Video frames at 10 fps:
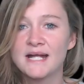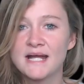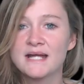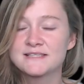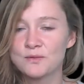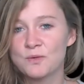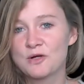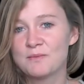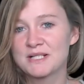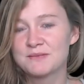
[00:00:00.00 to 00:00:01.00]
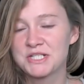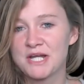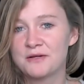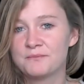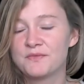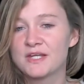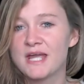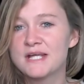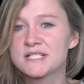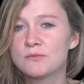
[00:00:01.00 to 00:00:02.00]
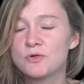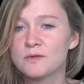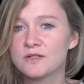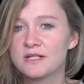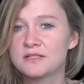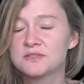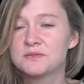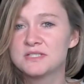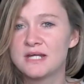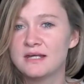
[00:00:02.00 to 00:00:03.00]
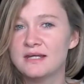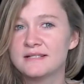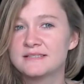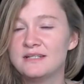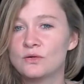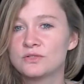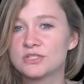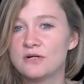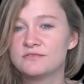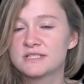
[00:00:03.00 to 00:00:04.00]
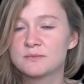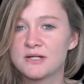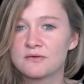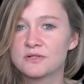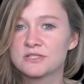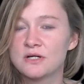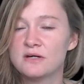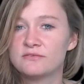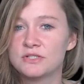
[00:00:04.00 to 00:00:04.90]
Hi guys and welcome back to my channel. The case that I'm going to be looking into today is the unsolved disappearance of